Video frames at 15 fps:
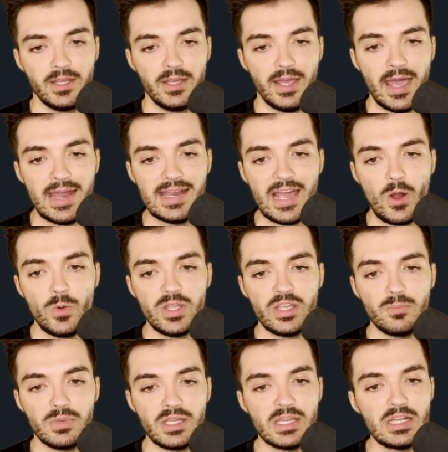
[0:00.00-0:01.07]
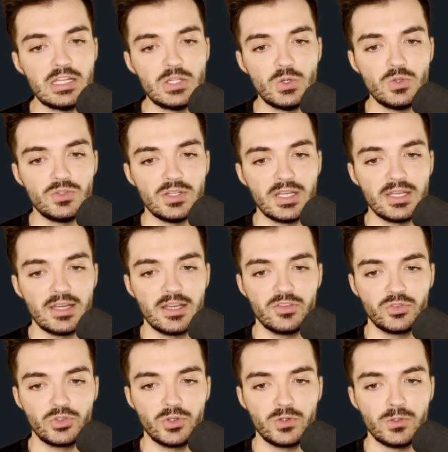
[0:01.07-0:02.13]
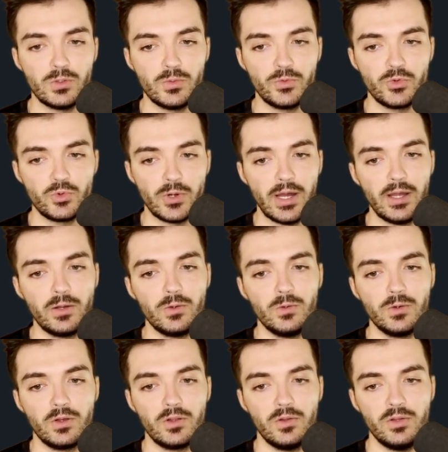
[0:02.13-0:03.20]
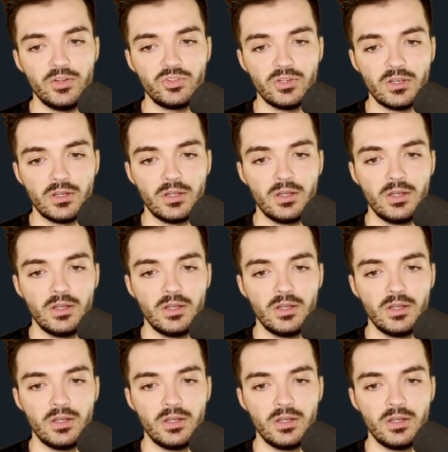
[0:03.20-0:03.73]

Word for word: And now we can begin using circle, triangle, collision.